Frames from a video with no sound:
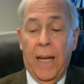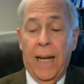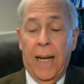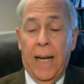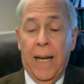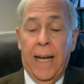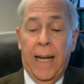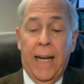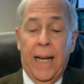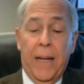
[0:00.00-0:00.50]

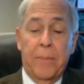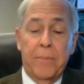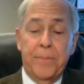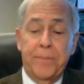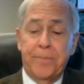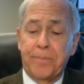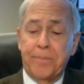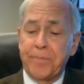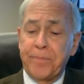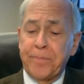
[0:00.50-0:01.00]

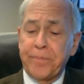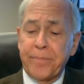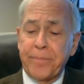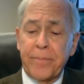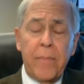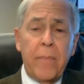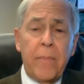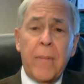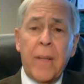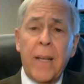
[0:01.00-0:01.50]

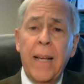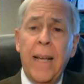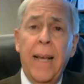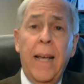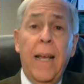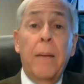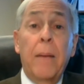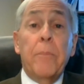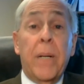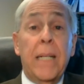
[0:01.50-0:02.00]

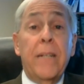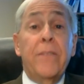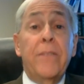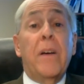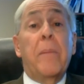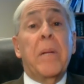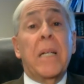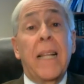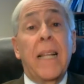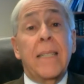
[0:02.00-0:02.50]
But if
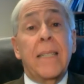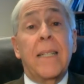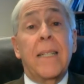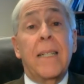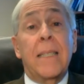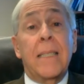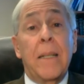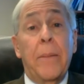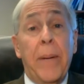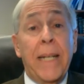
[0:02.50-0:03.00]
I'm elected
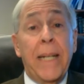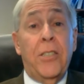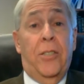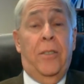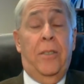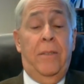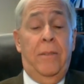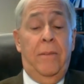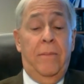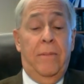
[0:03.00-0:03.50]
as a
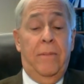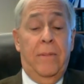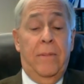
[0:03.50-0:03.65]
bencher,